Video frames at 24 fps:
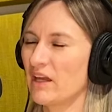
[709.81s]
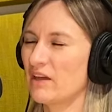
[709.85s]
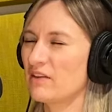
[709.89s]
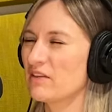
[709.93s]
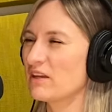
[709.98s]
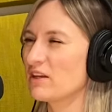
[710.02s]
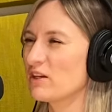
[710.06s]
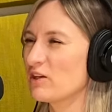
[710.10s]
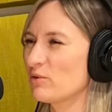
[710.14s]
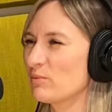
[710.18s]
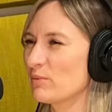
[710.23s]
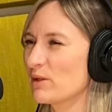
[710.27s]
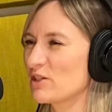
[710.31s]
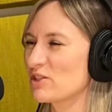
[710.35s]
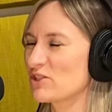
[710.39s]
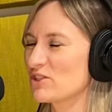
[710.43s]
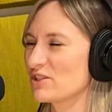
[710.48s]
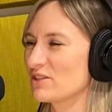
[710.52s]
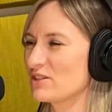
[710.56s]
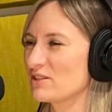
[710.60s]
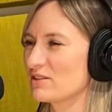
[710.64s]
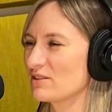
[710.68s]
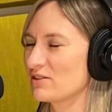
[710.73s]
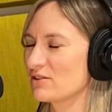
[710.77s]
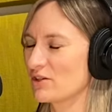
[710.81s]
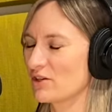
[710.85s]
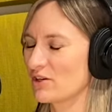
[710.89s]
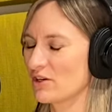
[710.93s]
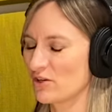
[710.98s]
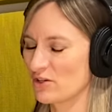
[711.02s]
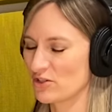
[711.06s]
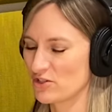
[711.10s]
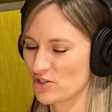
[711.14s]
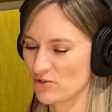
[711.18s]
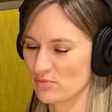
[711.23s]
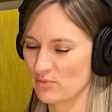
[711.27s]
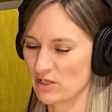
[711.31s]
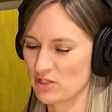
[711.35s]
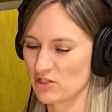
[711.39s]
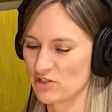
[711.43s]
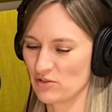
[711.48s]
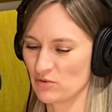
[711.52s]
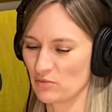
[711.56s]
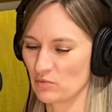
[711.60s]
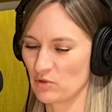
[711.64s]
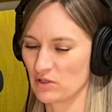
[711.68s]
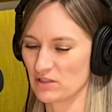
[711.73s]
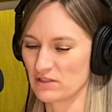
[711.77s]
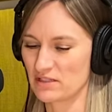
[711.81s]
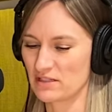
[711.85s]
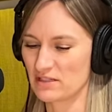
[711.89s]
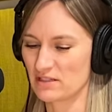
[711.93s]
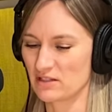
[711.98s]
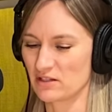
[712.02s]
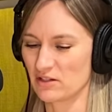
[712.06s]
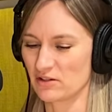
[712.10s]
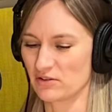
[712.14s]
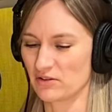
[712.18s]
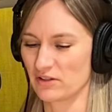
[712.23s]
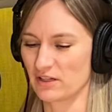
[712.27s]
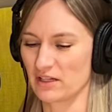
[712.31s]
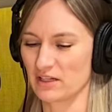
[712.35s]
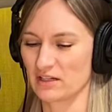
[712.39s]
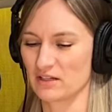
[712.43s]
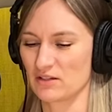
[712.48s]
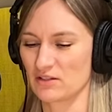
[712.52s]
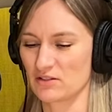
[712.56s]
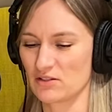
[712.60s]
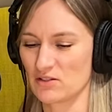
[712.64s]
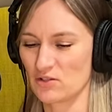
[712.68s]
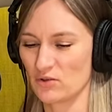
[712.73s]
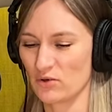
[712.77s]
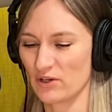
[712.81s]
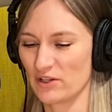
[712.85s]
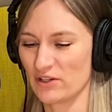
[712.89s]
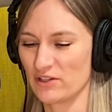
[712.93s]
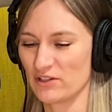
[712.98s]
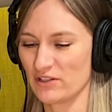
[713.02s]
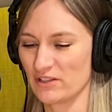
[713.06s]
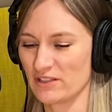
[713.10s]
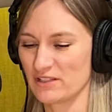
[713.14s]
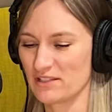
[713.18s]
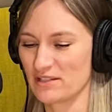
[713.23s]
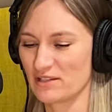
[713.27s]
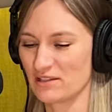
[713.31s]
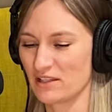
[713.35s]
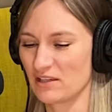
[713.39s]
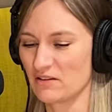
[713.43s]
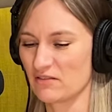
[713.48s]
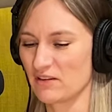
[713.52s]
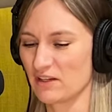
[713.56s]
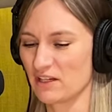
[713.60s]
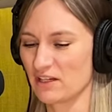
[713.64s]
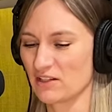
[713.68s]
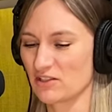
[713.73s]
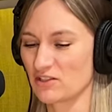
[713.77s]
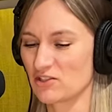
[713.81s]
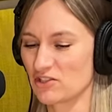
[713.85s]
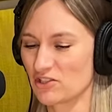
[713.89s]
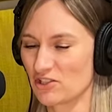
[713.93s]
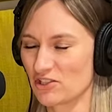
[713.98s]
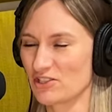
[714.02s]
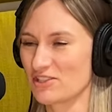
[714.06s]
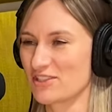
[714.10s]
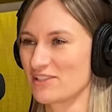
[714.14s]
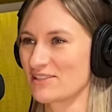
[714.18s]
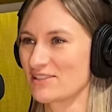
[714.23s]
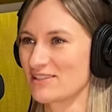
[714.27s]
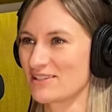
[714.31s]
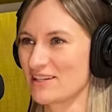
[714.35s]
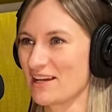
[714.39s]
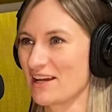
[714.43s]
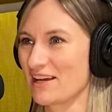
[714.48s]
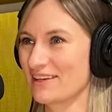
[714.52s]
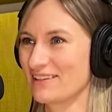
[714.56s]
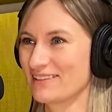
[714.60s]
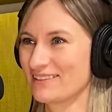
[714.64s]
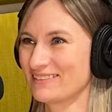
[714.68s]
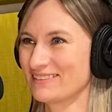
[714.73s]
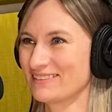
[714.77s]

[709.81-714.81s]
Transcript: I think you mentioned, or I heard you mention once, you're like, soil is living, dirt is dead.